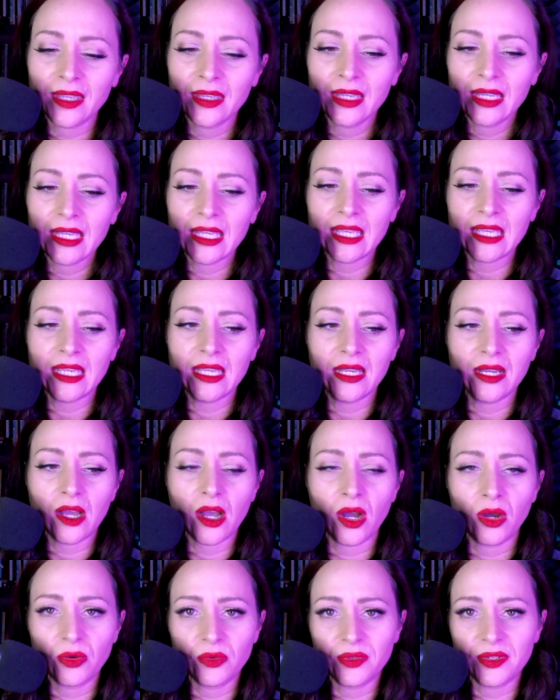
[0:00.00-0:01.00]
He
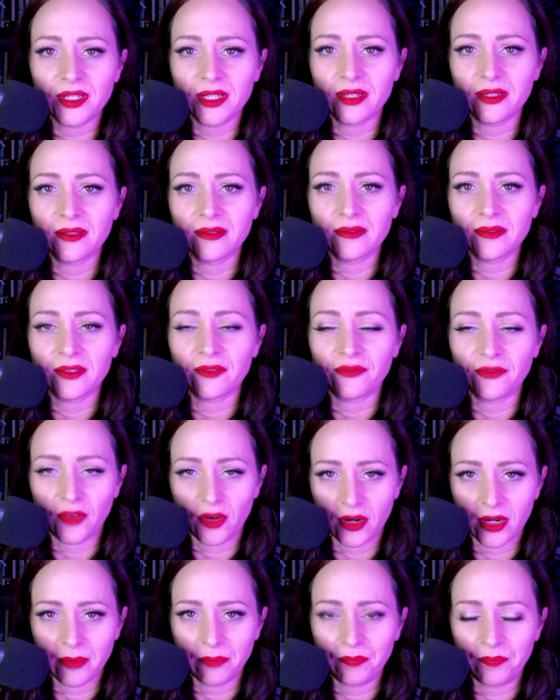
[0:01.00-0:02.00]
owned the
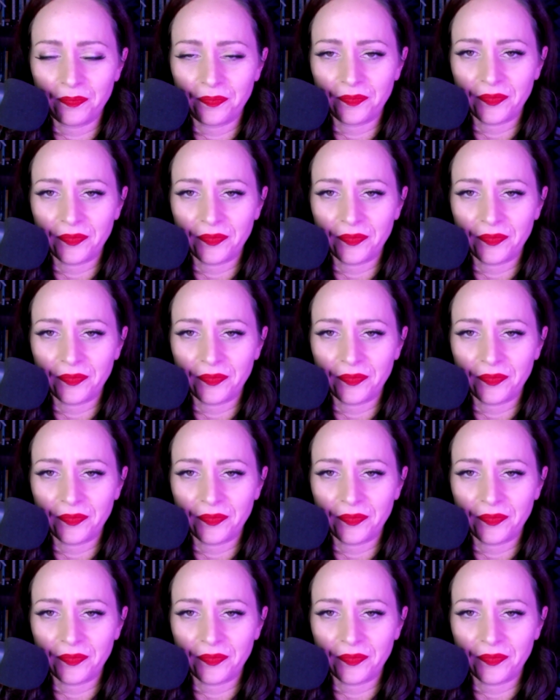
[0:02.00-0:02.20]
farm